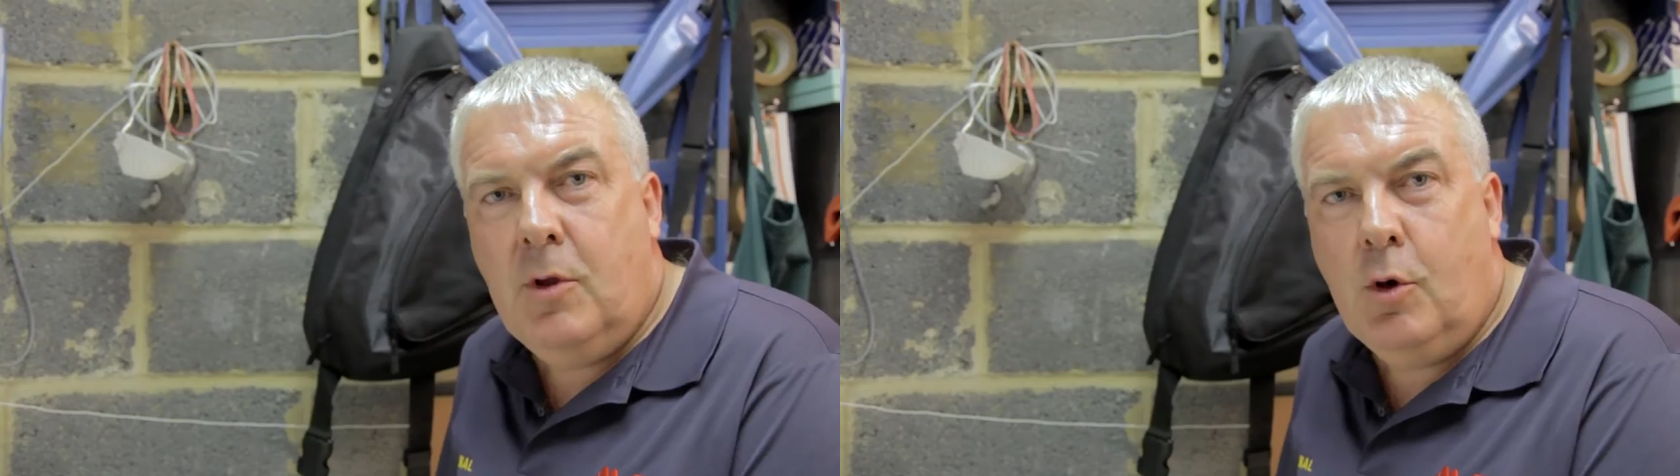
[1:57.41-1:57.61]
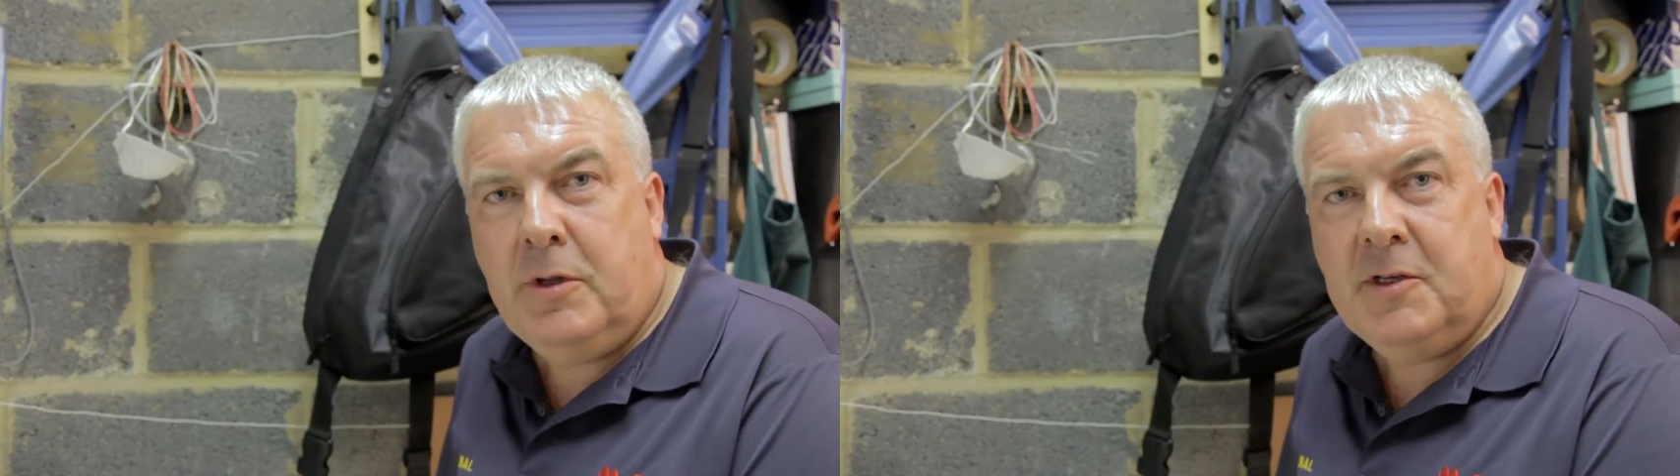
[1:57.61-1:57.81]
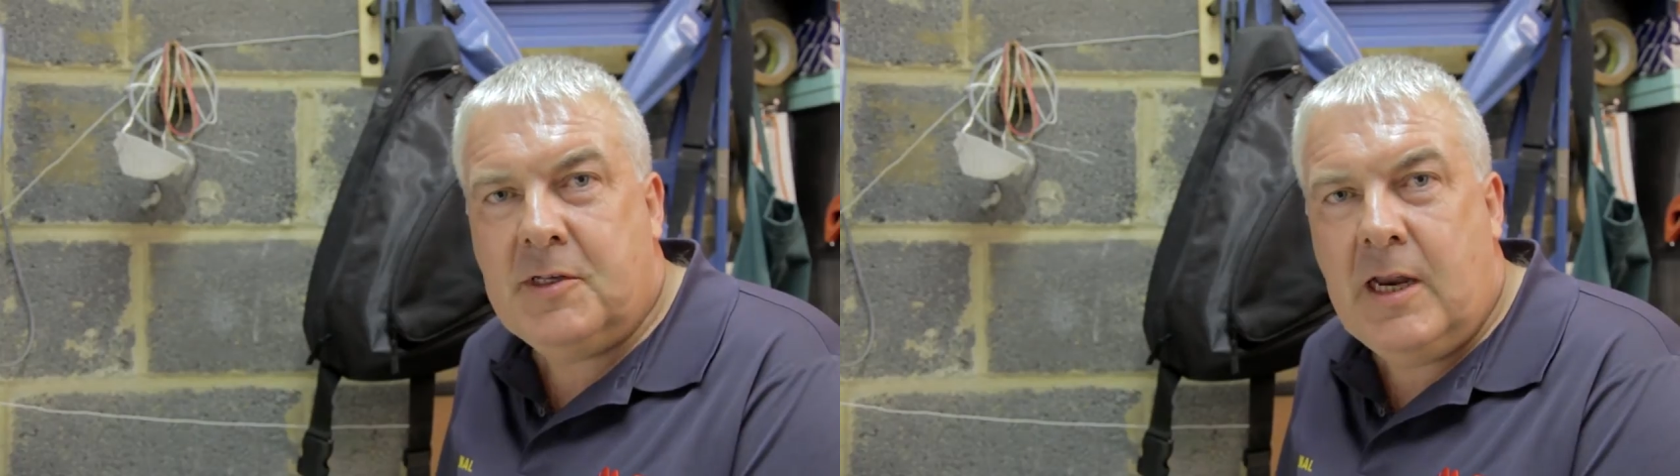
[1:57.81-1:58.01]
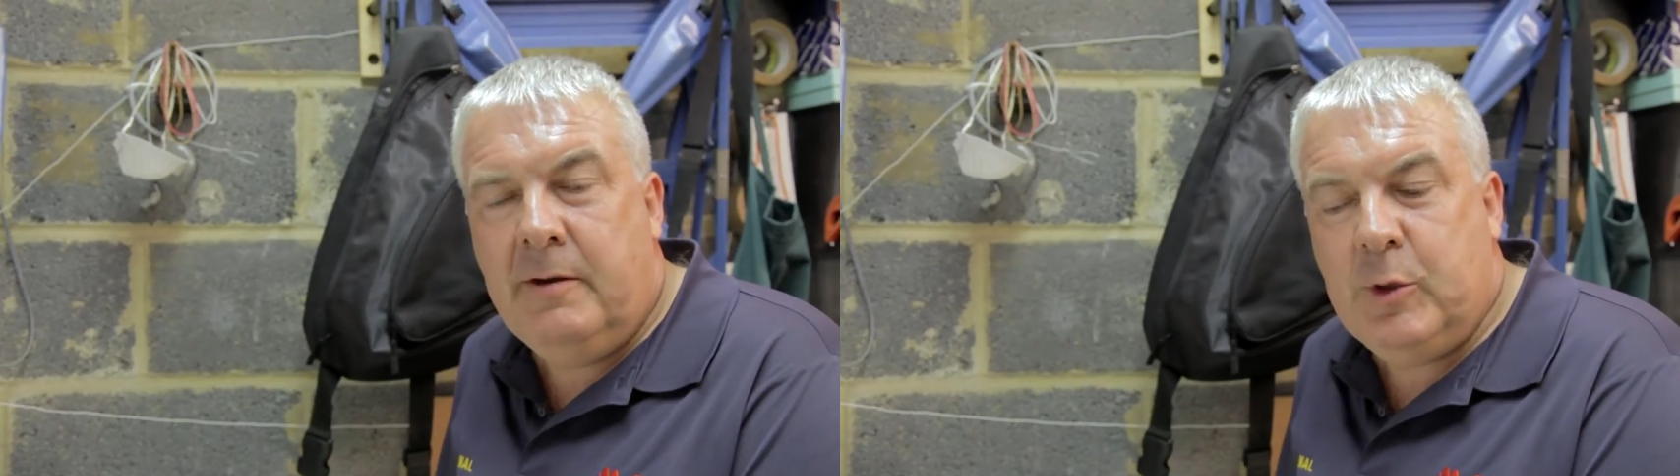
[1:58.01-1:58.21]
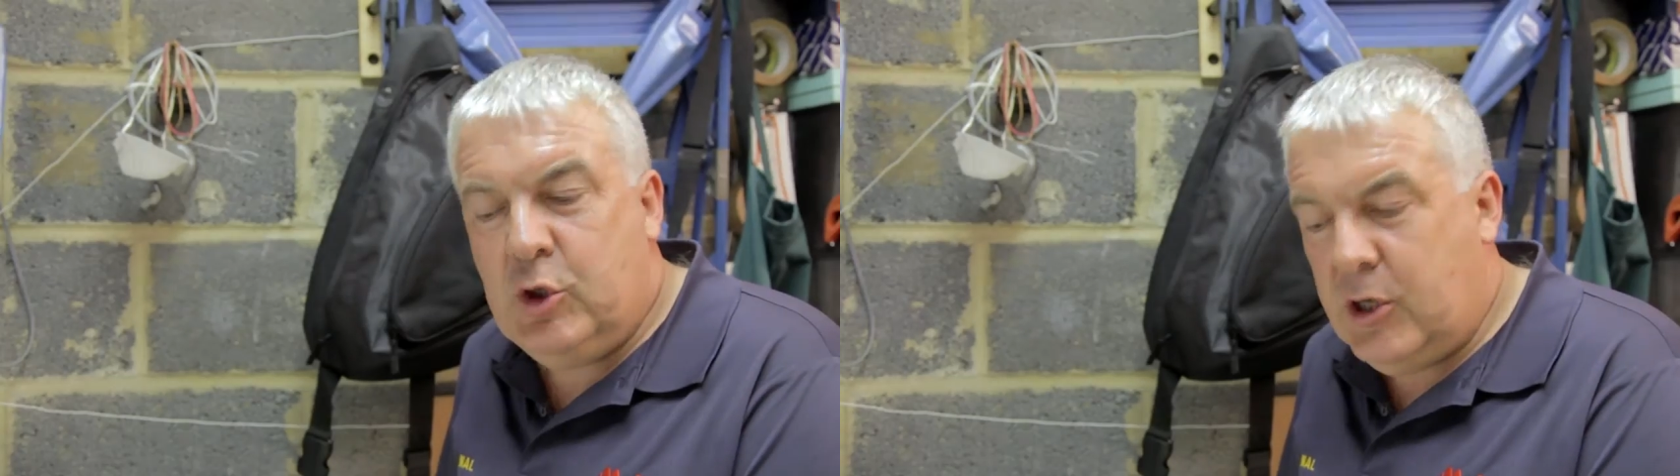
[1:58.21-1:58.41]
the old
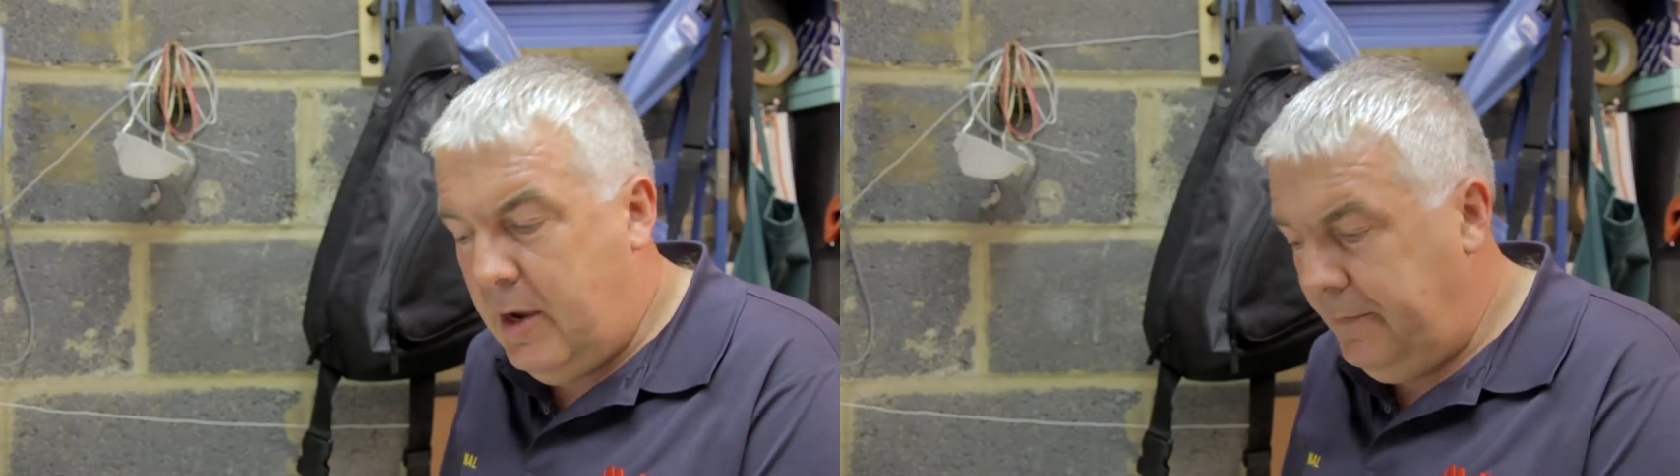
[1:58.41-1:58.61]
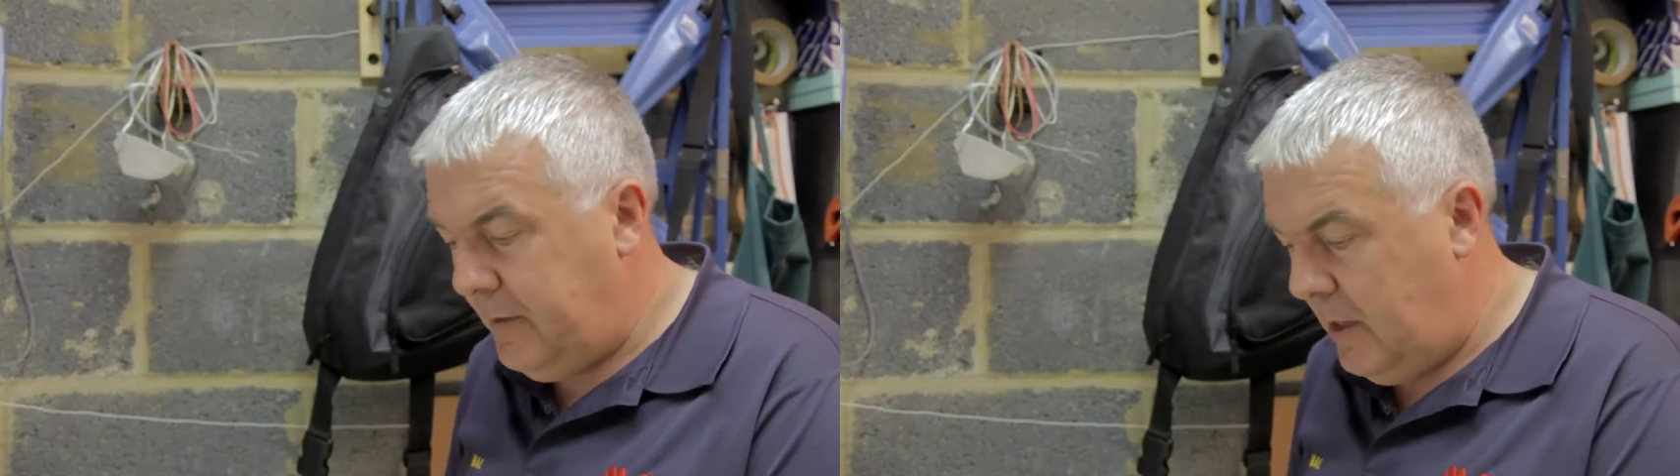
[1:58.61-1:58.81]
Excalibur shaft,